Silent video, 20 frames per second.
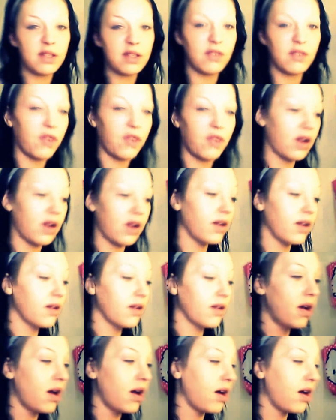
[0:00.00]
so far.
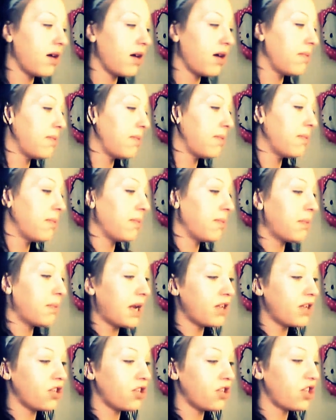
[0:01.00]
But
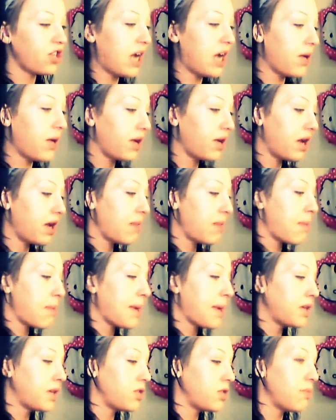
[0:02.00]
I just showered and I'm
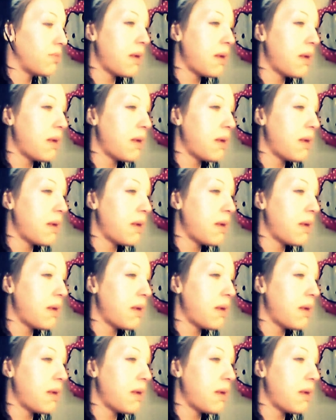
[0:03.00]
about to do my